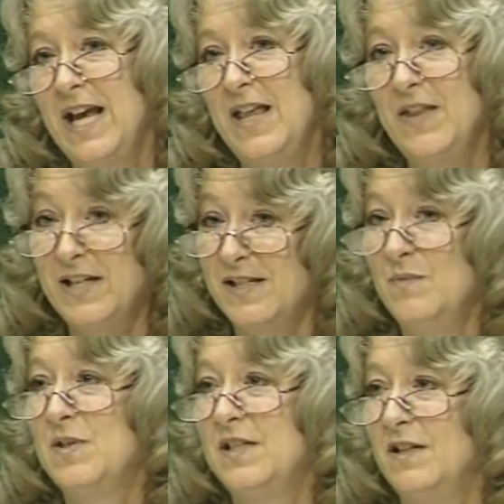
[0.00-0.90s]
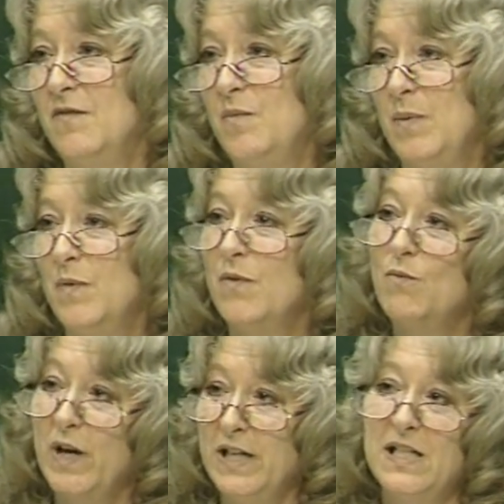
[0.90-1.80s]
And that seems to give people the
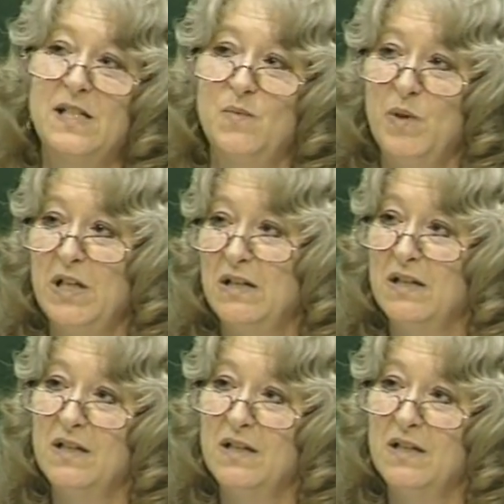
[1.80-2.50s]
right to speak.